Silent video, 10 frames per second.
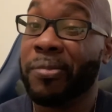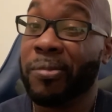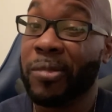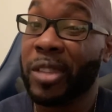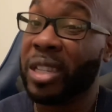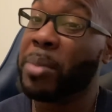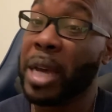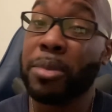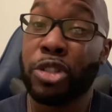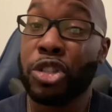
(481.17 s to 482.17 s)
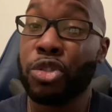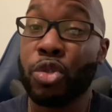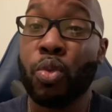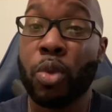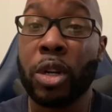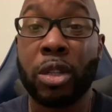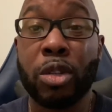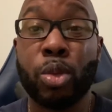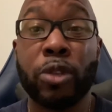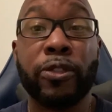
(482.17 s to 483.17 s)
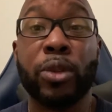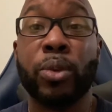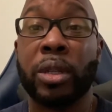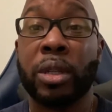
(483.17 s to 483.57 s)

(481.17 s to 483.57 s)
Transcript: some apps just do work a little more fluent.